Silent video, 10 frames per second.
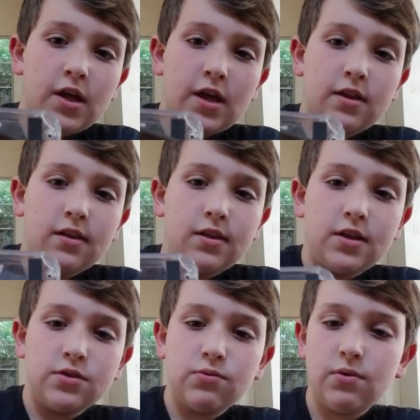And
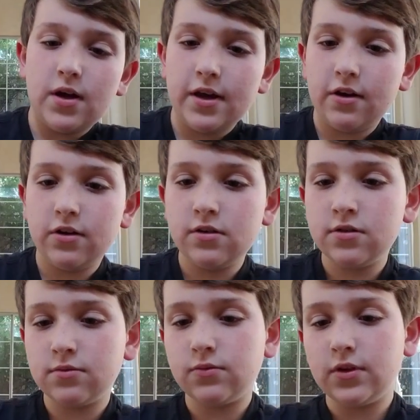these
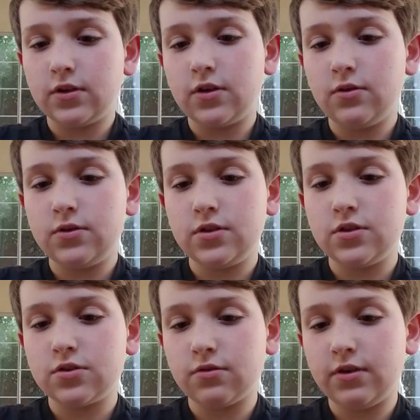wires will go to the
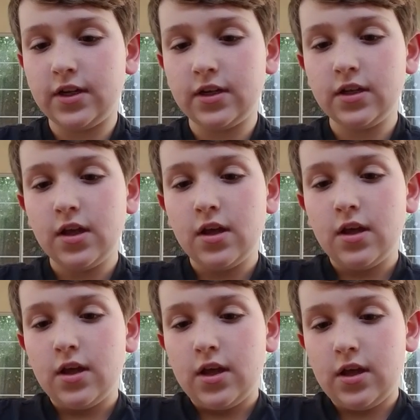screen
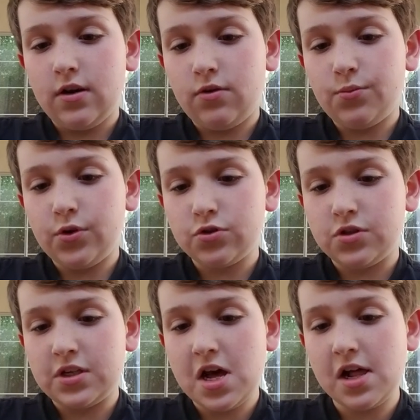and
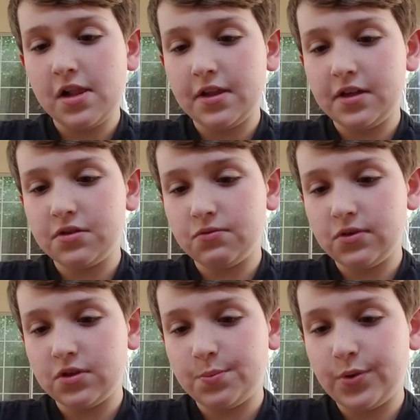almost tell it
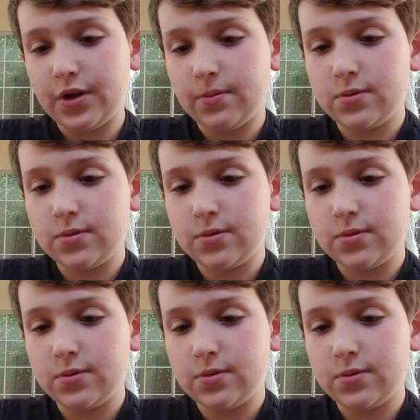what to put up.